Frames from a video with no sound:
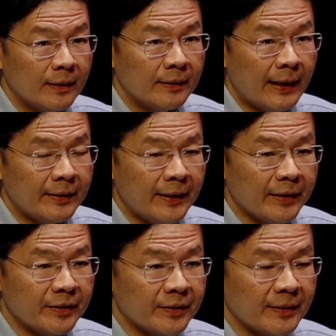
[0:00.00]
that
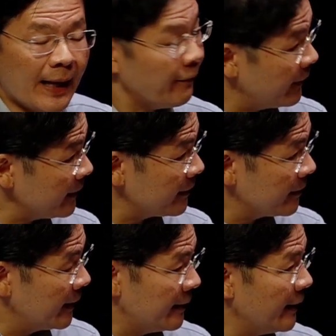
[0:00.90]
takes effort,
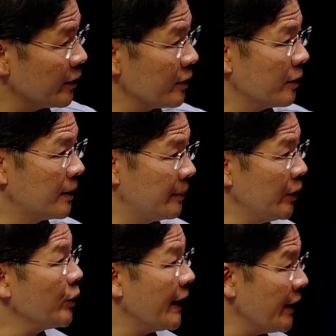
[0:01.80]
it takes
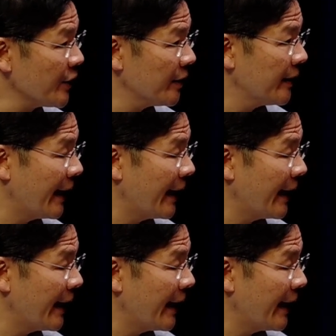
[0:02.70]
communication,